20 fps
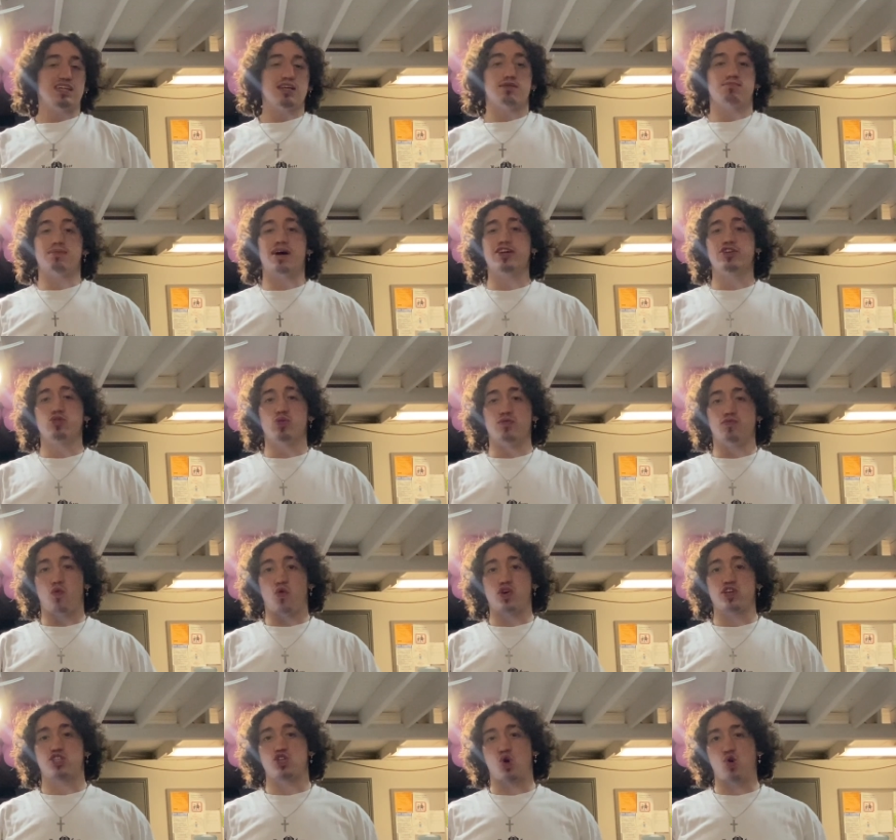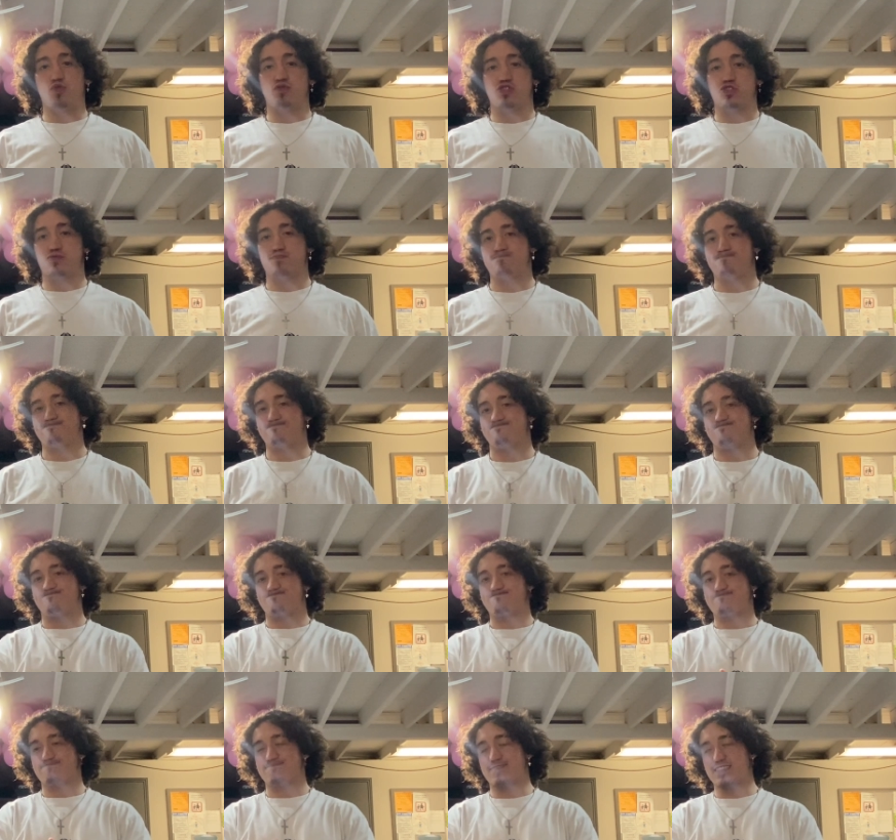might do a voiceover.
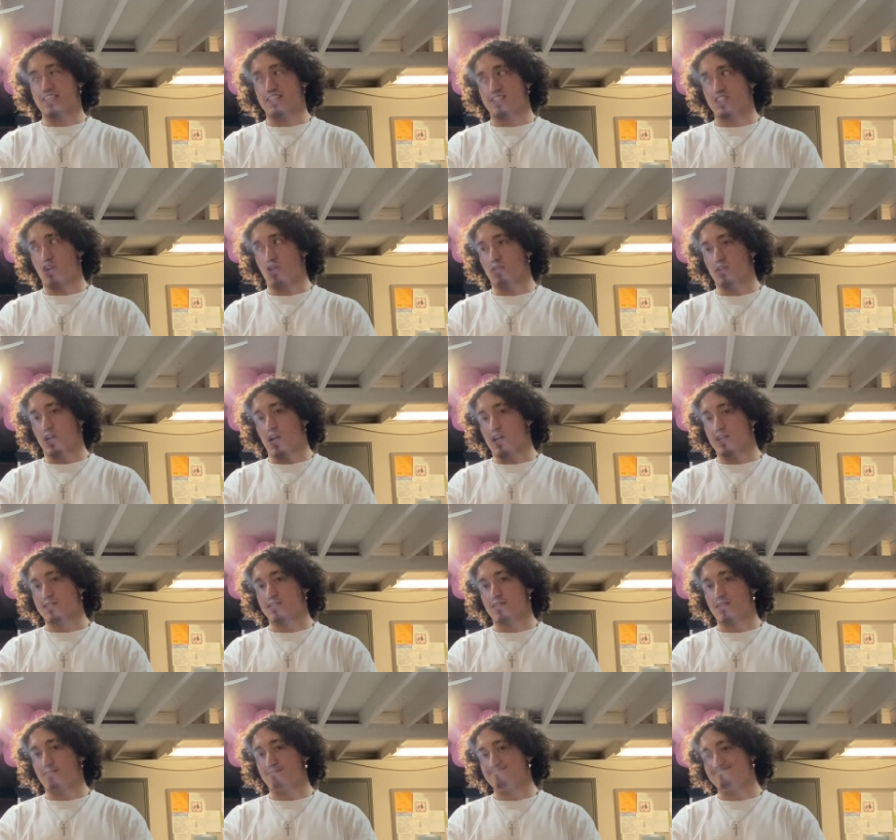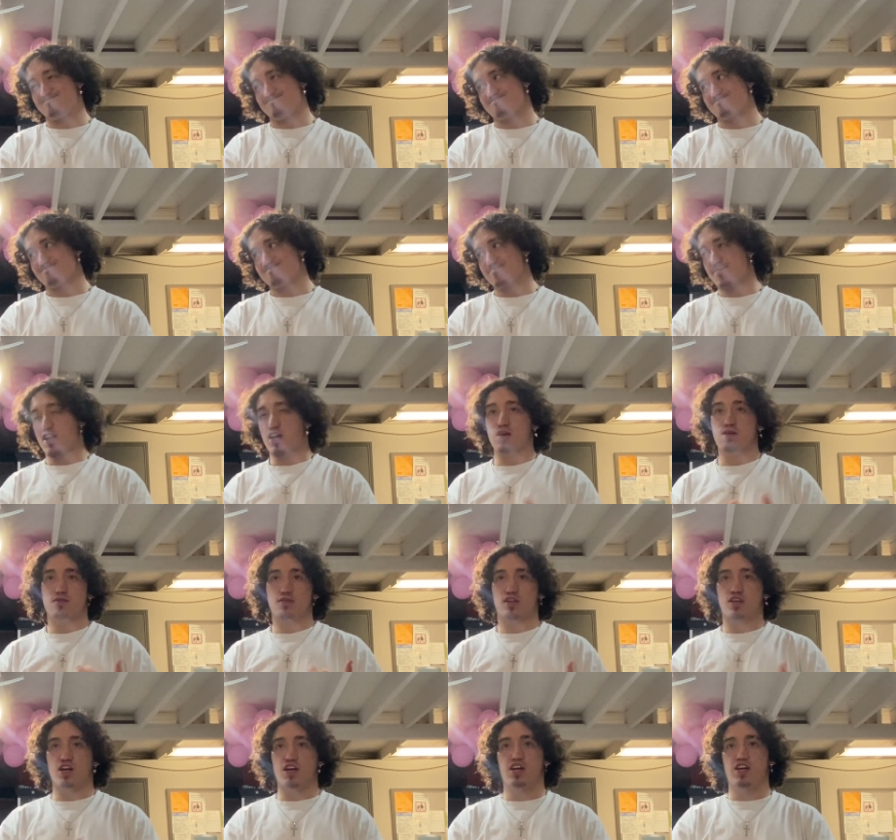Sorry guys.
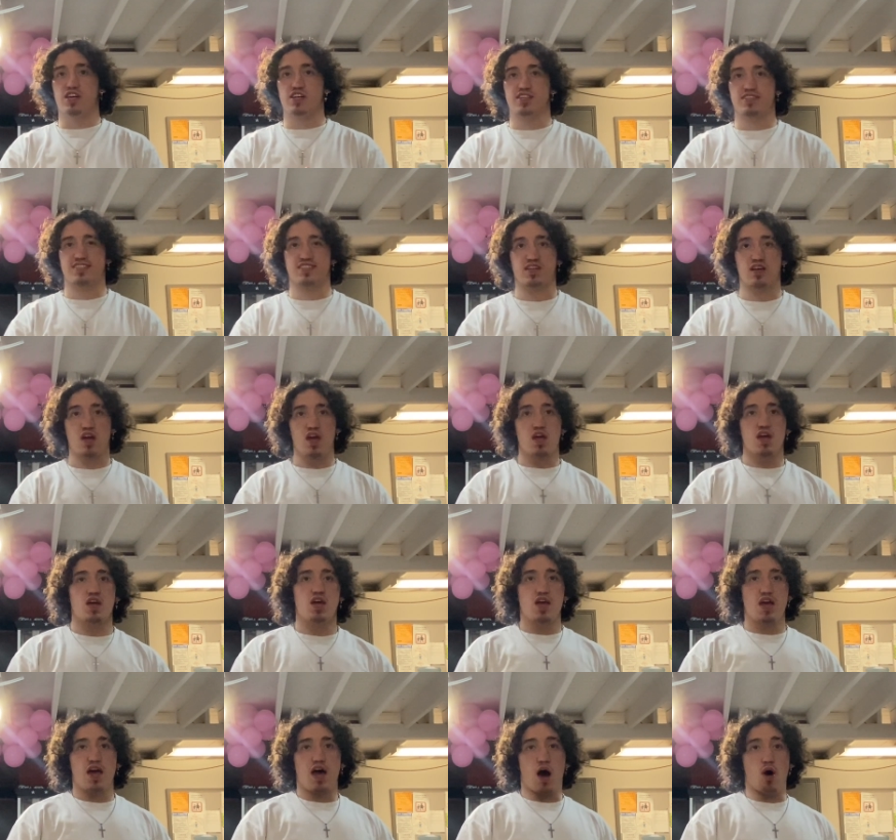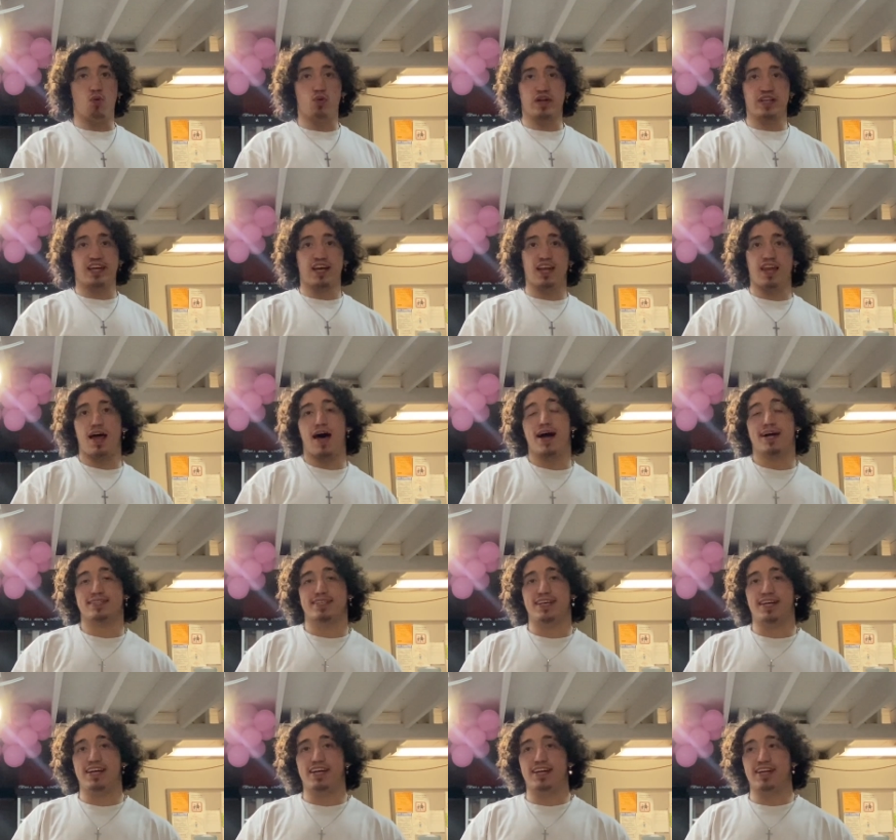Cause I wanna get
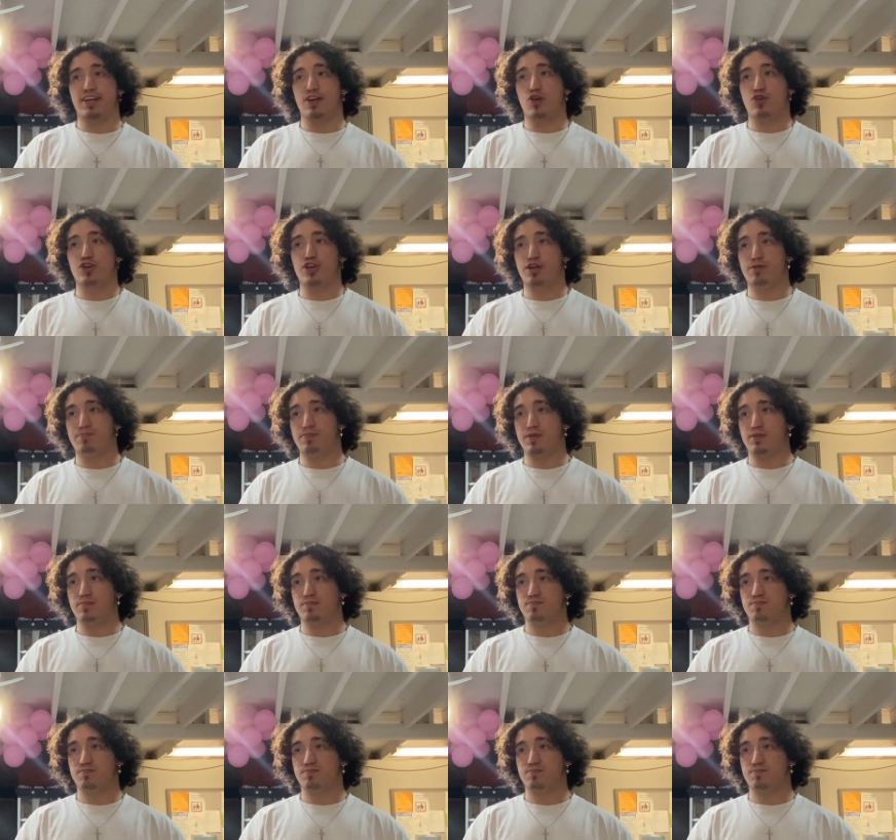locked in and hurry up and